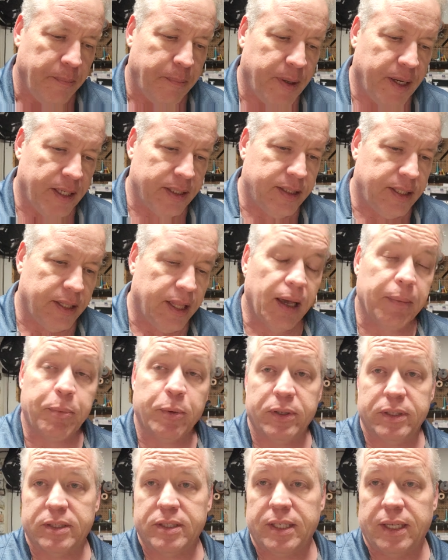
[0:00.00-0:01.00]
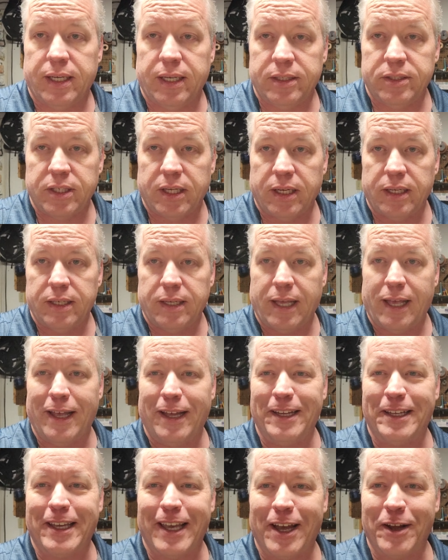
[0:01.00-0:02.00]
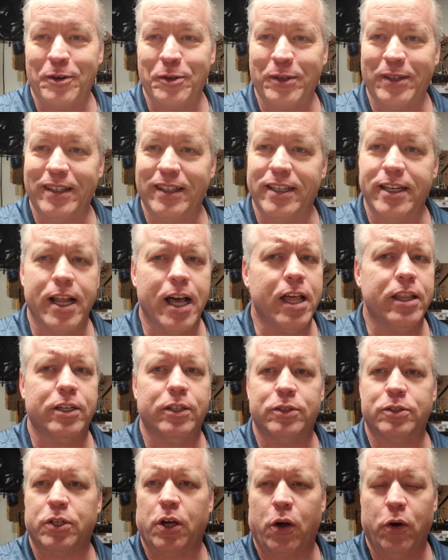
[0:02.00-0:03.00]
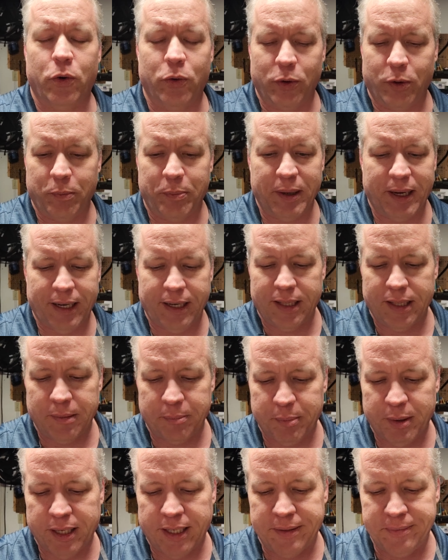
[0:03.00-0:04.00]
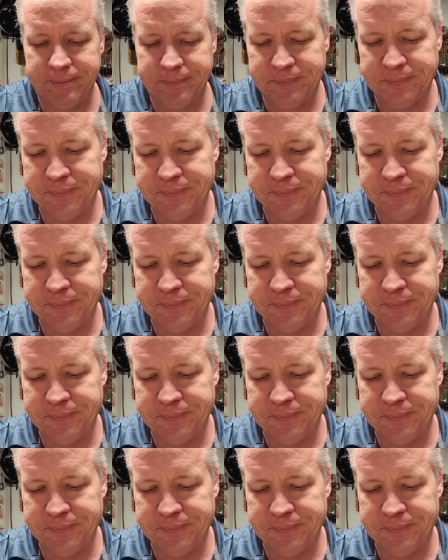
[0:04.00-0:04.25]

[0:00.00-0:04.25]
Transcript: But at that point stage, I encountered another total pain in the butt.